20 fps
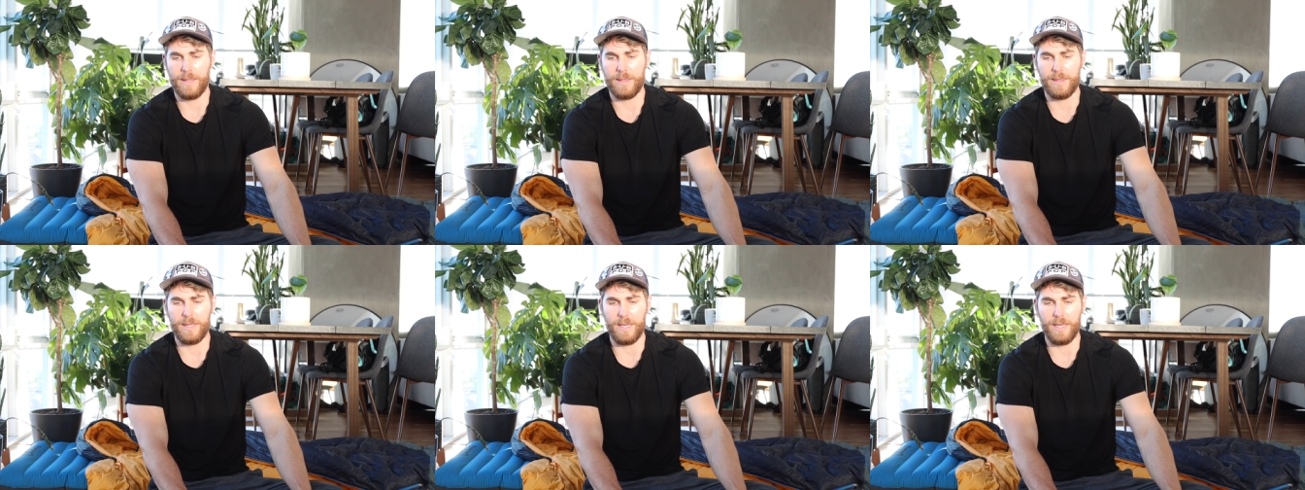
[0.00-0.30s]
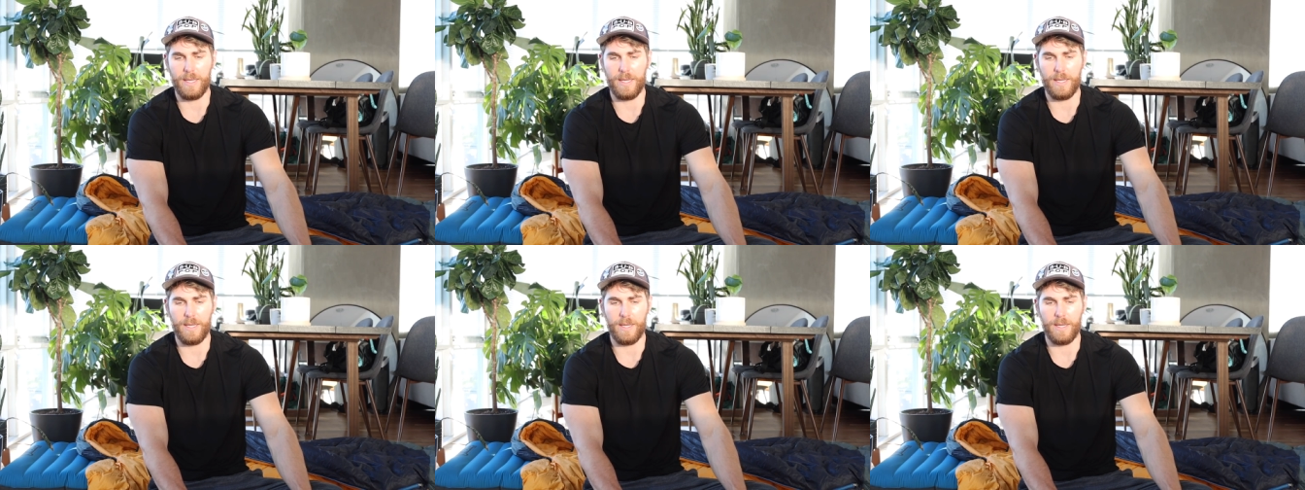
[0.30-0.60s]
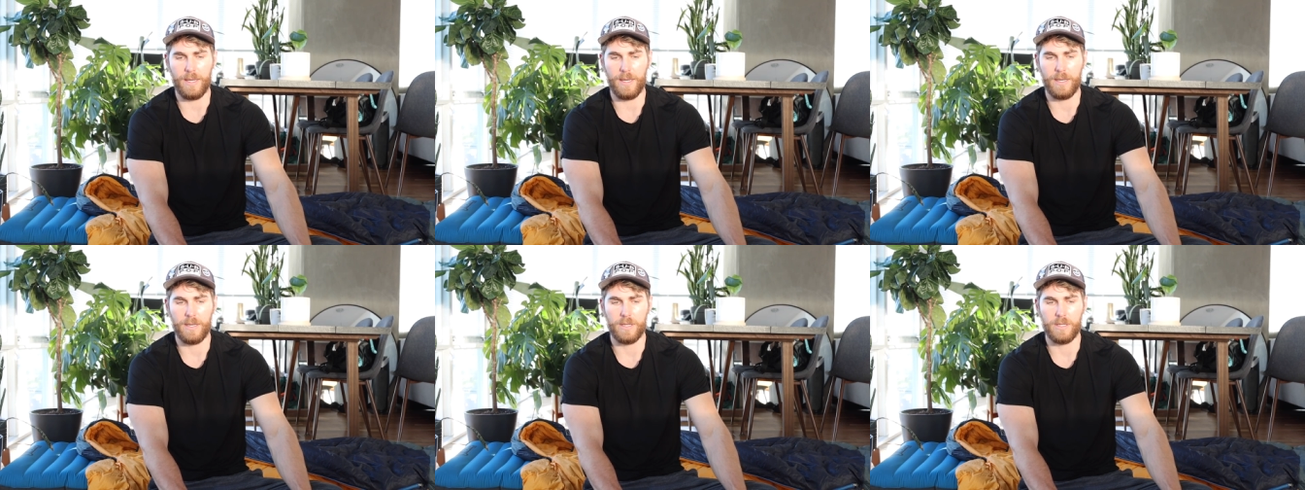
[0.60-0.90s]

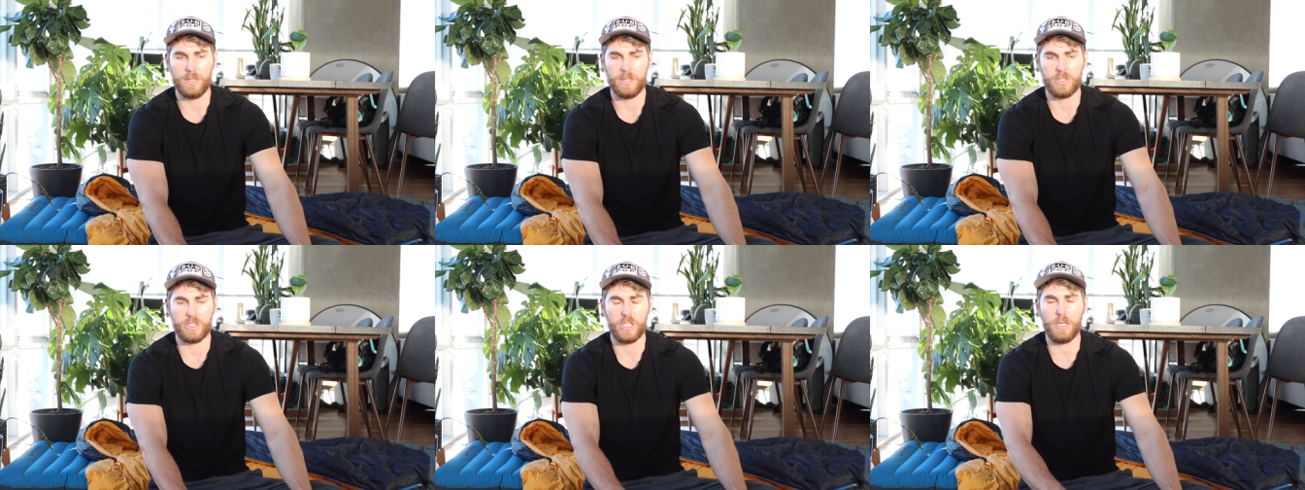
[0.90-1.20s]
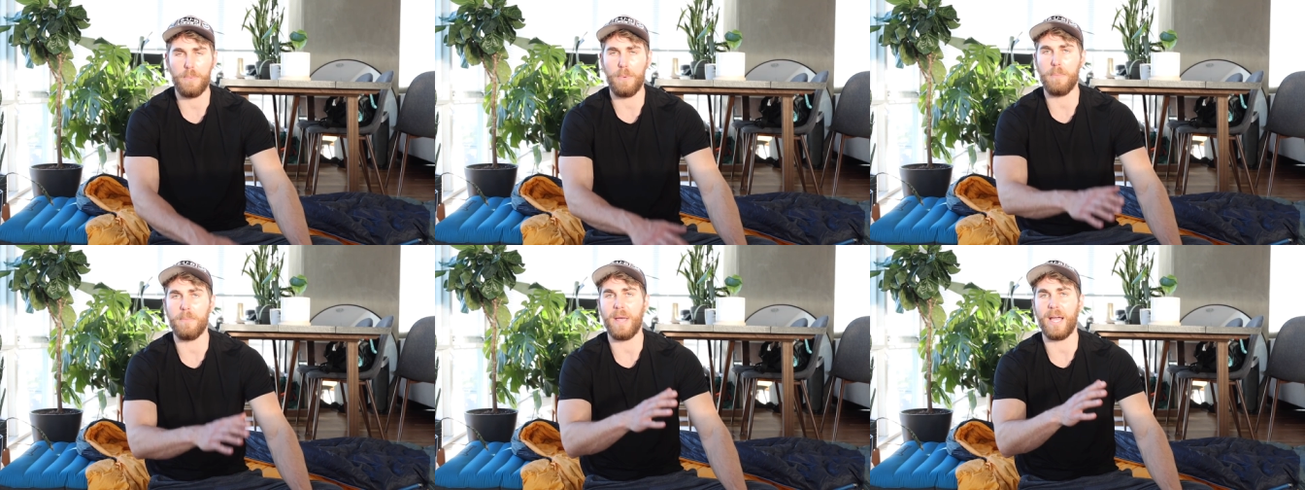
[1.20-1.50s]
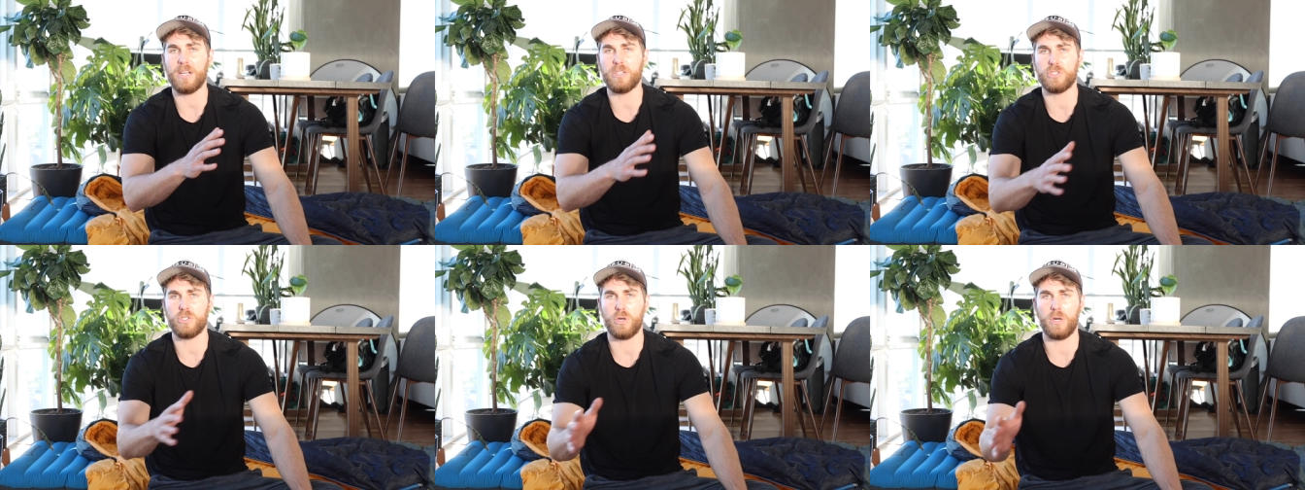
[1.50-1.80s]
the sleeping
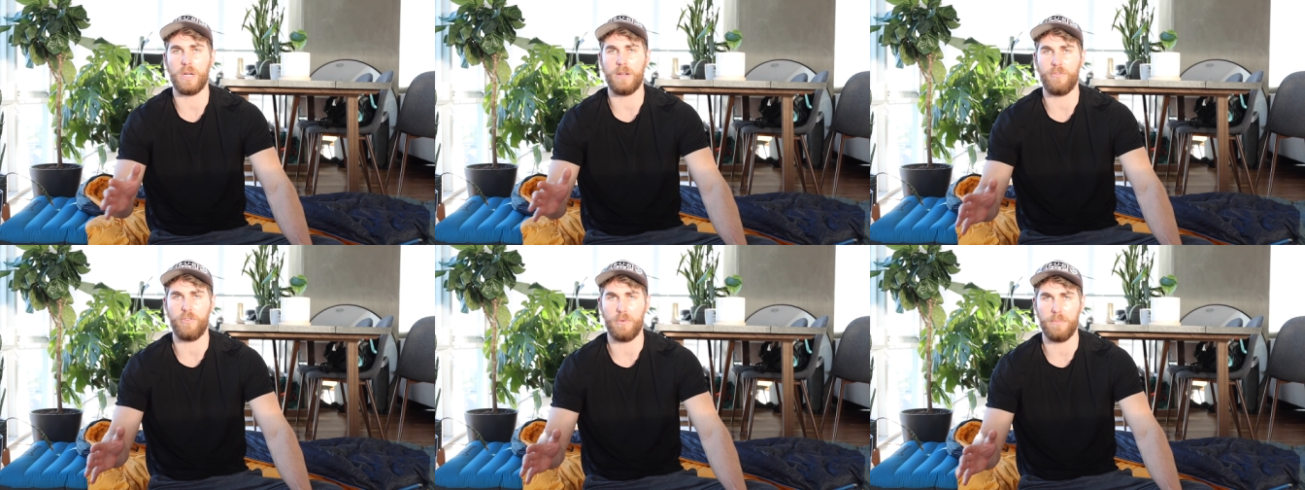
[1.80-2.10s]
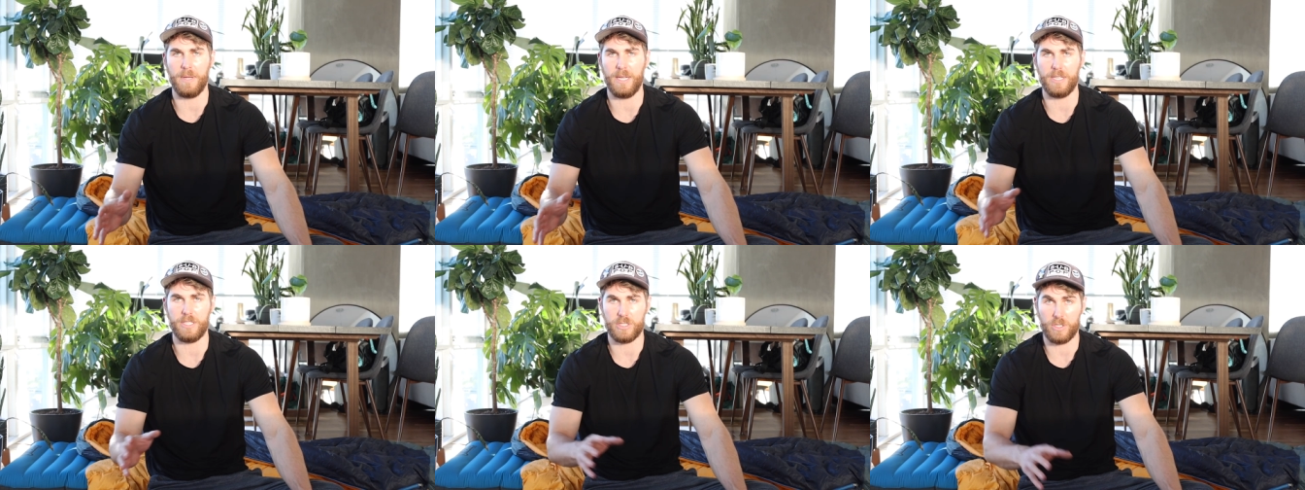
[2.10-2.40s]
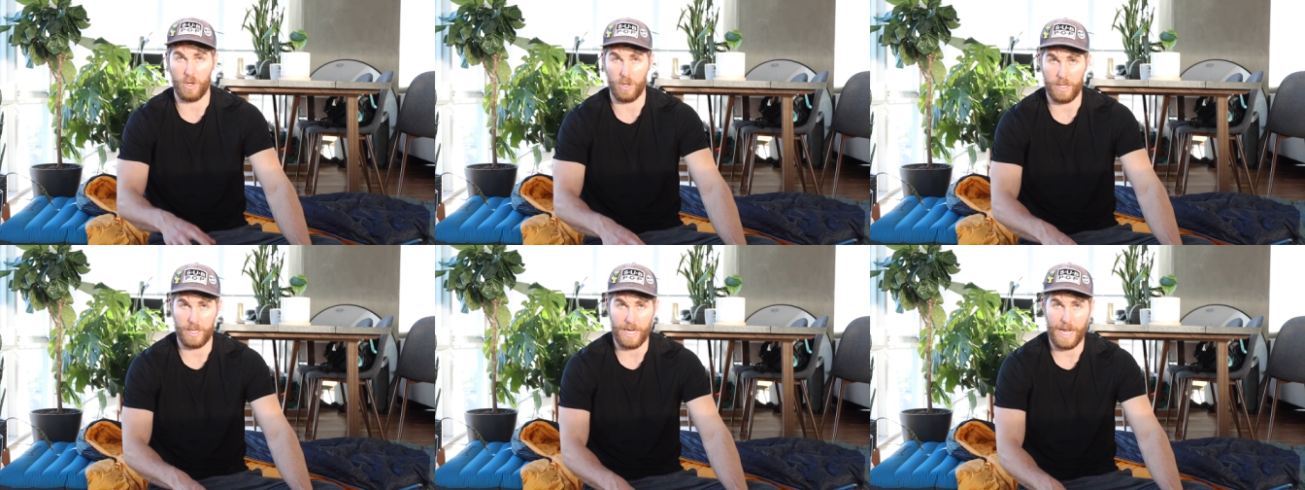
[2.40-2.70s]
bag journey for me
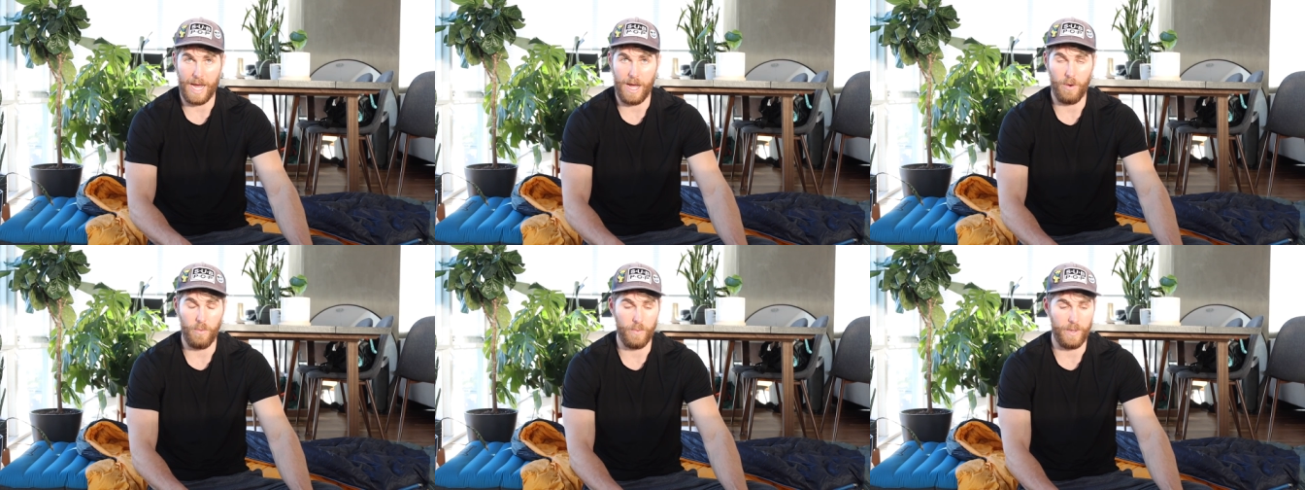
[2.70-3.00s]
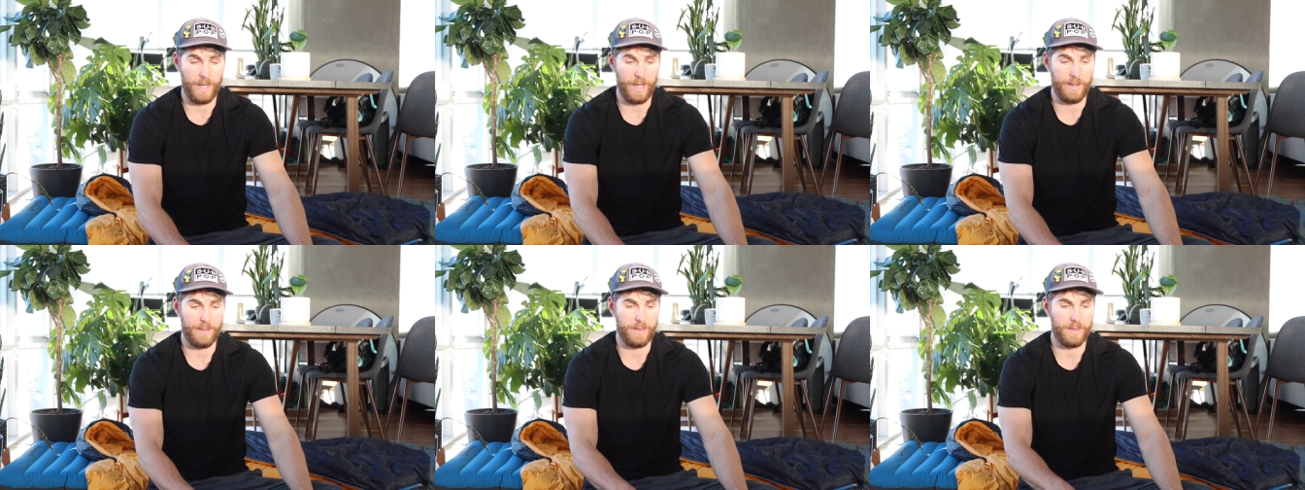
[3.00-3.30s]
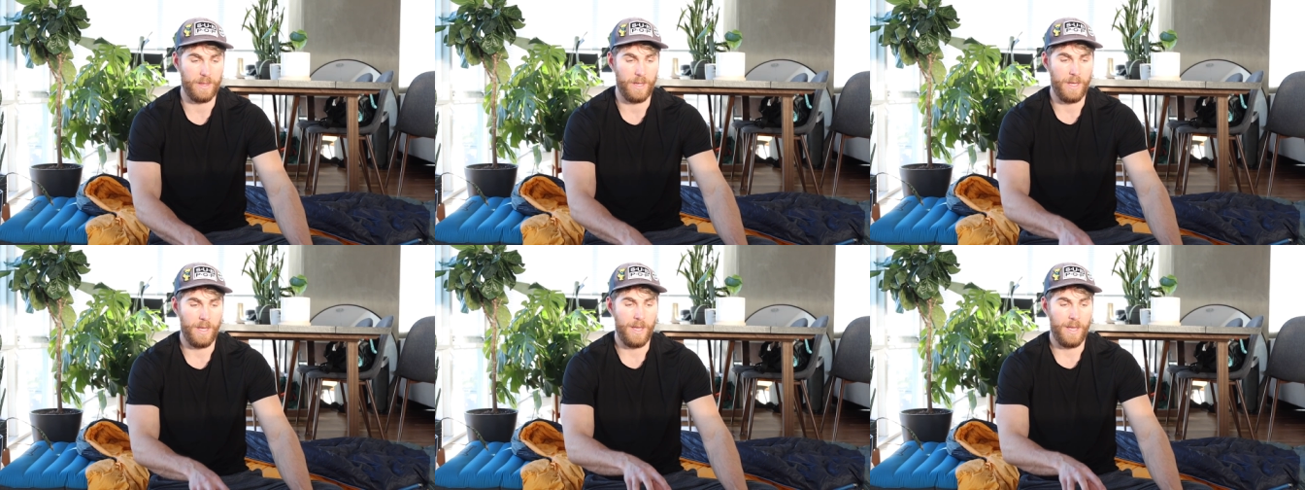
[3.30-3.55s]
started out with